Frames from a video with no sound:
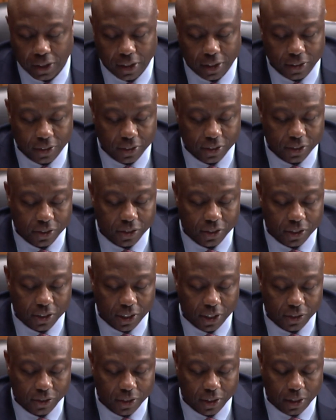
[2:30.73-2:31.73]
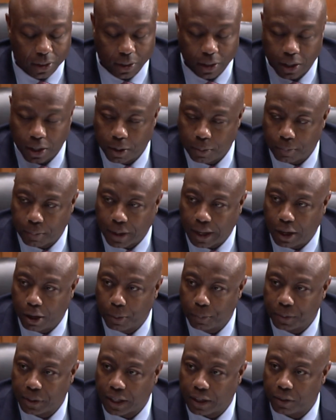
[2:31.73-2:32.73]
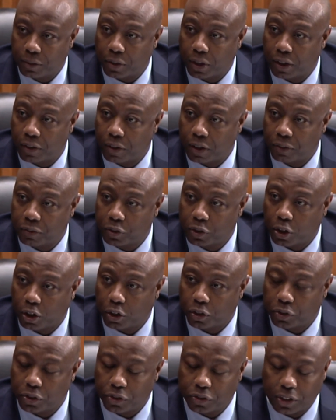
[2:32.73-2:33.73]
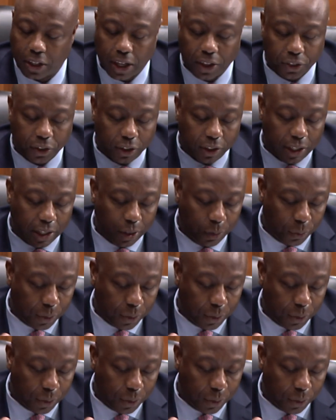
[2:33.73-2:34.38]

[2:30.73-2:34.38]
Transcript: as I just suggested, in my hometown of Charleston, South Carolina,